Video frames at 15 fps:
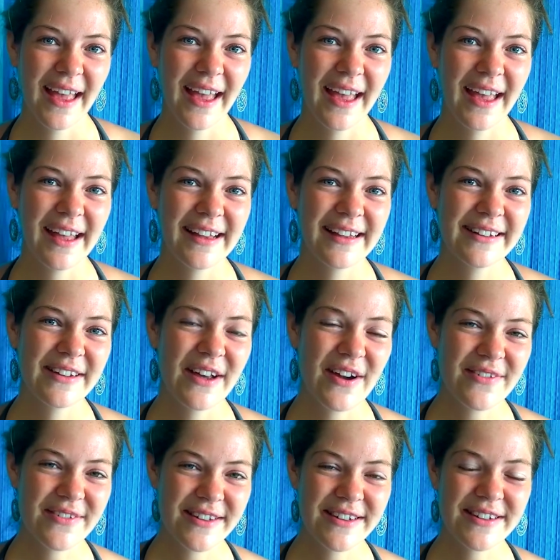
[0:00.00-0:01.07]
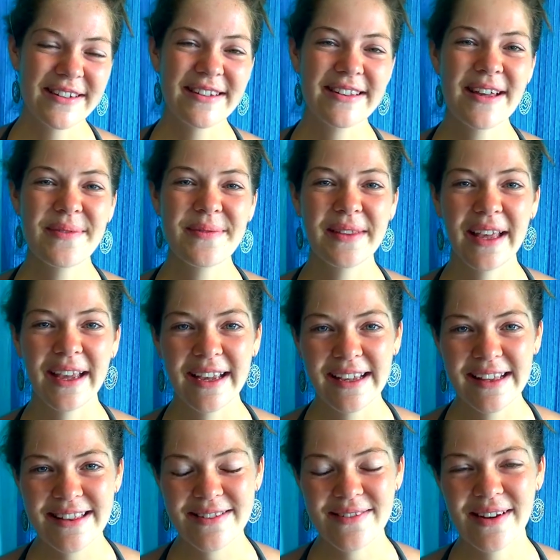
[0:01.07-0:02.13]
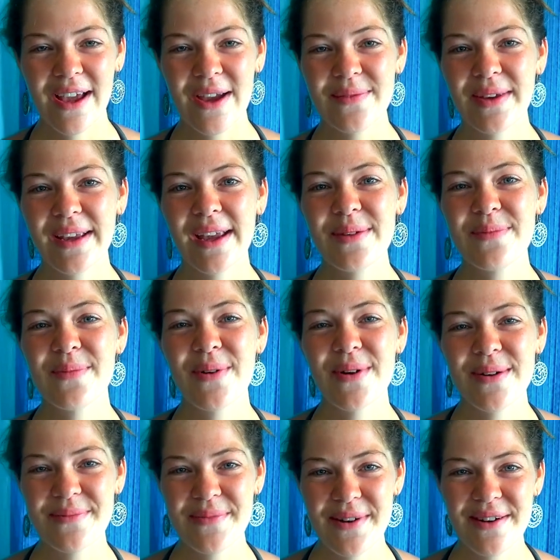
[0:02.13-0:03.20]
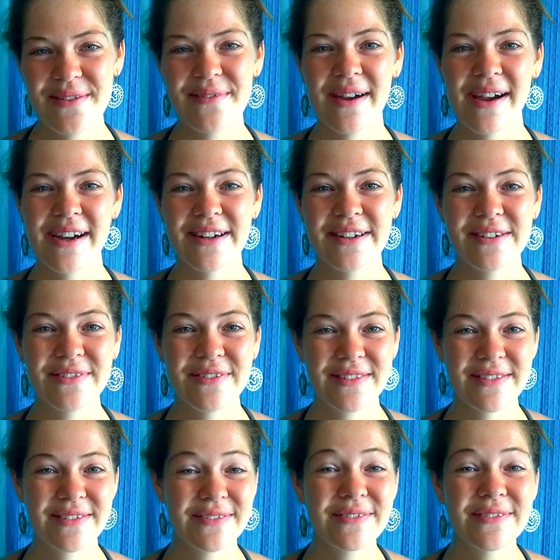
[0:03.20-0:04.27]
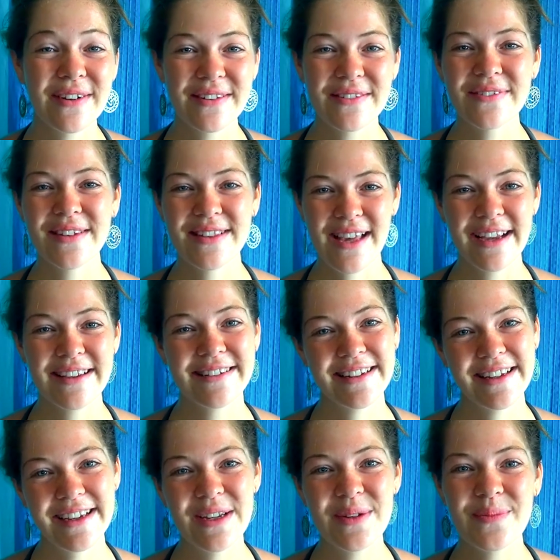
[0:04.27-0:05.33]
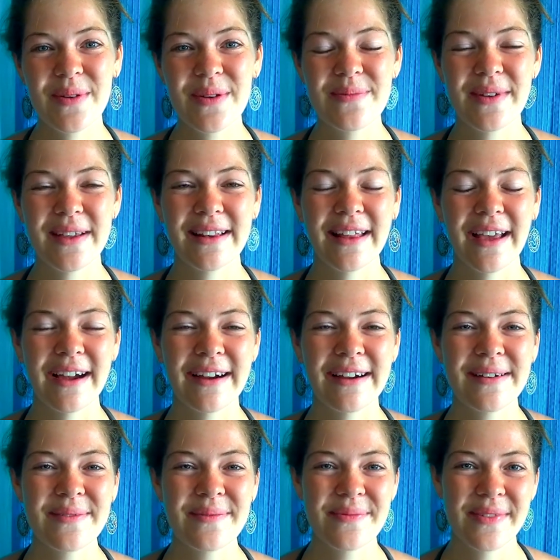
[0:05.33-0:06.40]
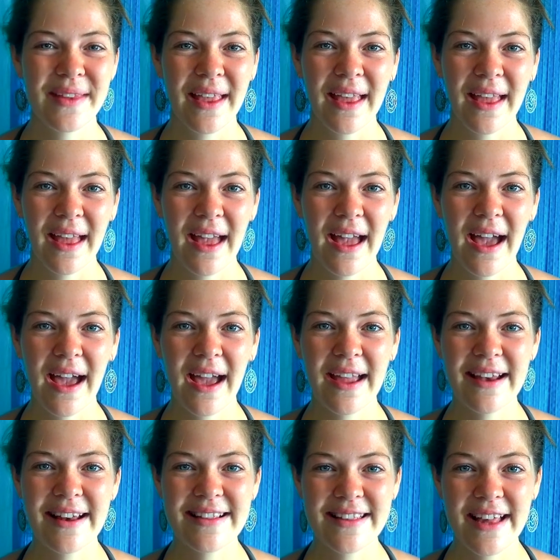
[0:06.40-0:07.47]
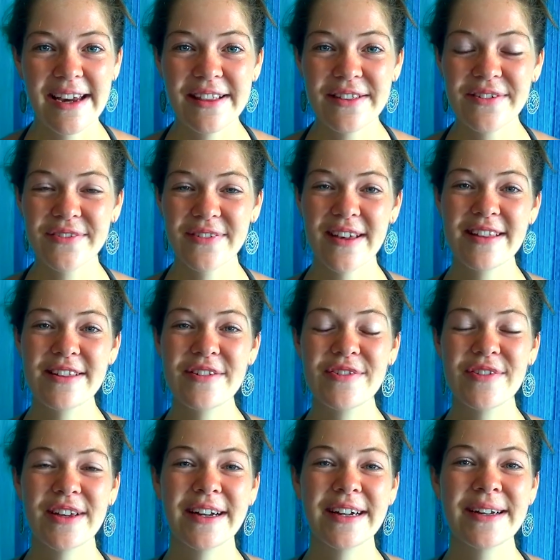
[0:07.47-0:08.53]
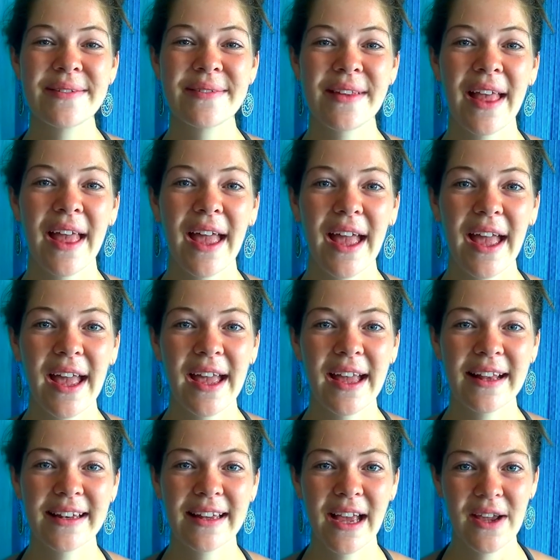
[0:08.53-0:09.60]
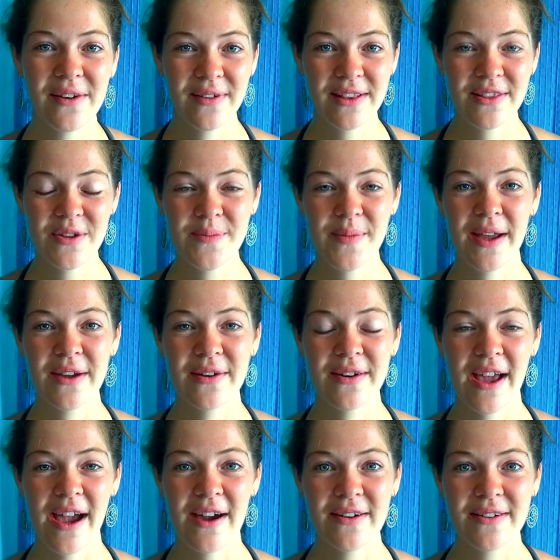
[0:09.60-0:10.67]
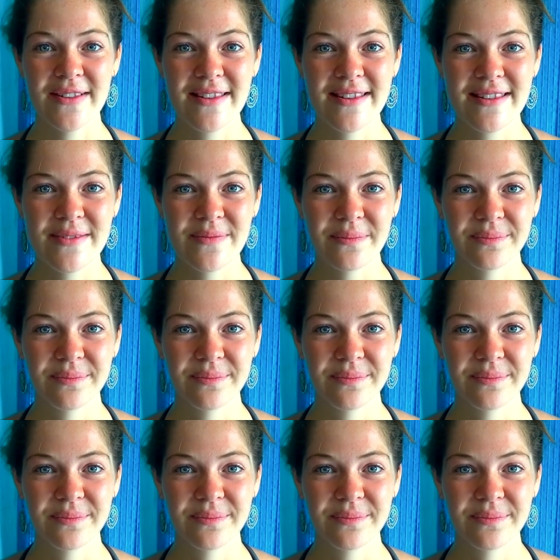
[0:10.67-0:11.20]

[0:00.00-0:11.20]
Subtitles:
And after some days, when I became more and more aware of what was actually keeping me there, I decided to face the fear and I went to my own house.